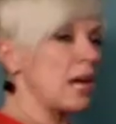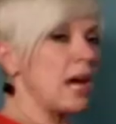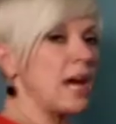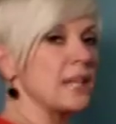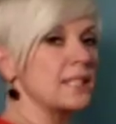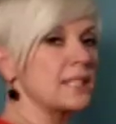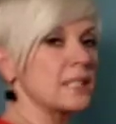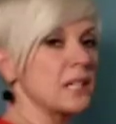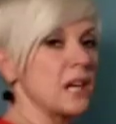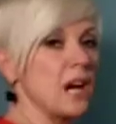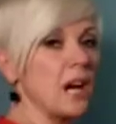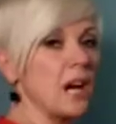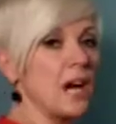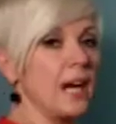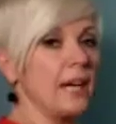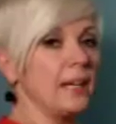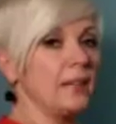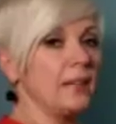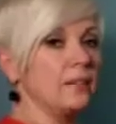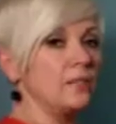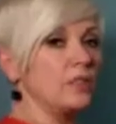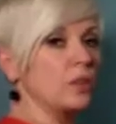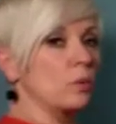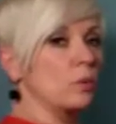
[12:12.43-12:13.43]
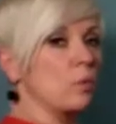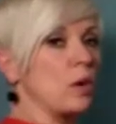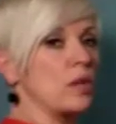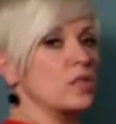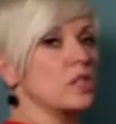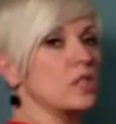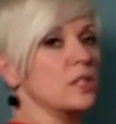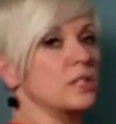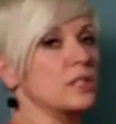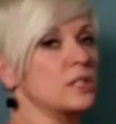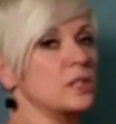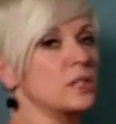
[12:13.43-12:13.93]
As a guy, if you're
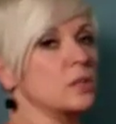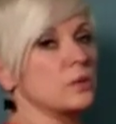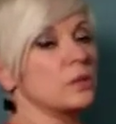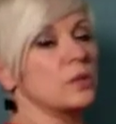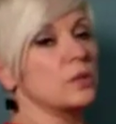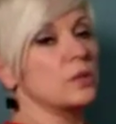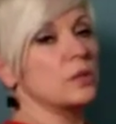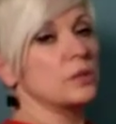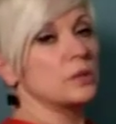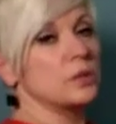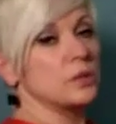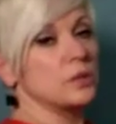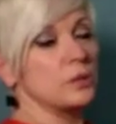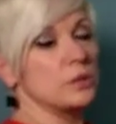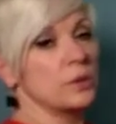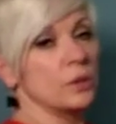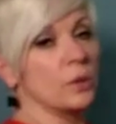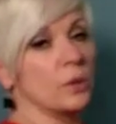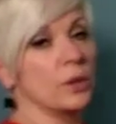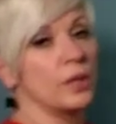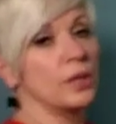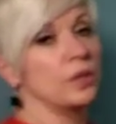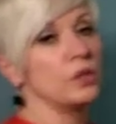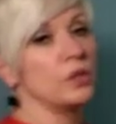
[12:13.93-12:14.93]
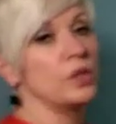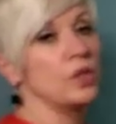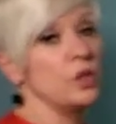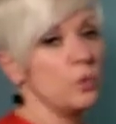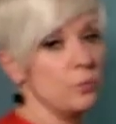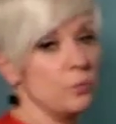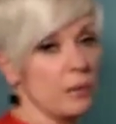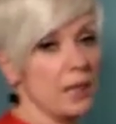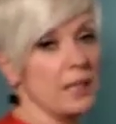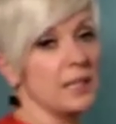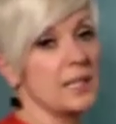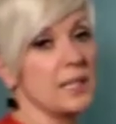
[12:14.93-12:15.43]
watching this tutorial, you
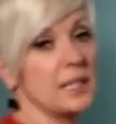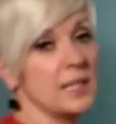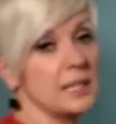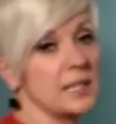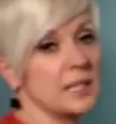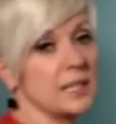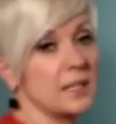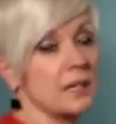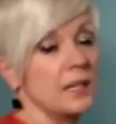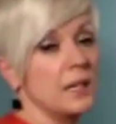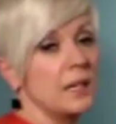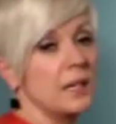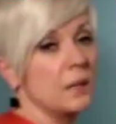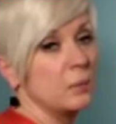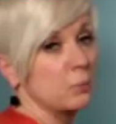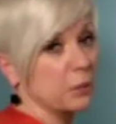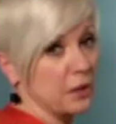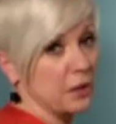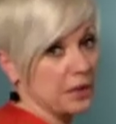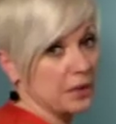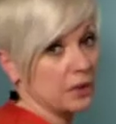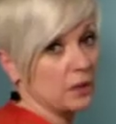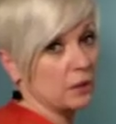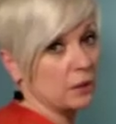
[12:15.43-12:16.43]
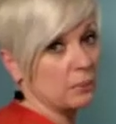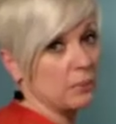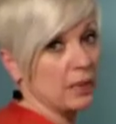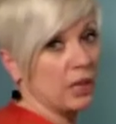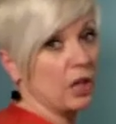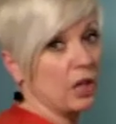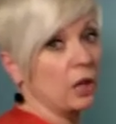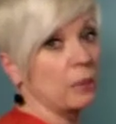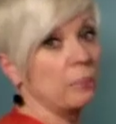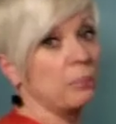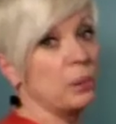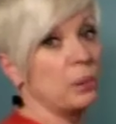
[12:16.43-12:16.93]
might need to breathe a little
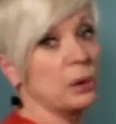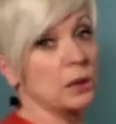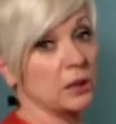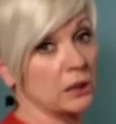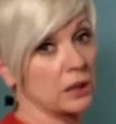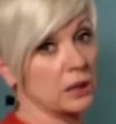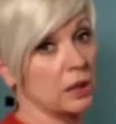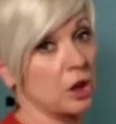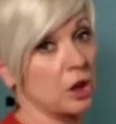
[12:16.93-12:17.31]
bigger, pull a little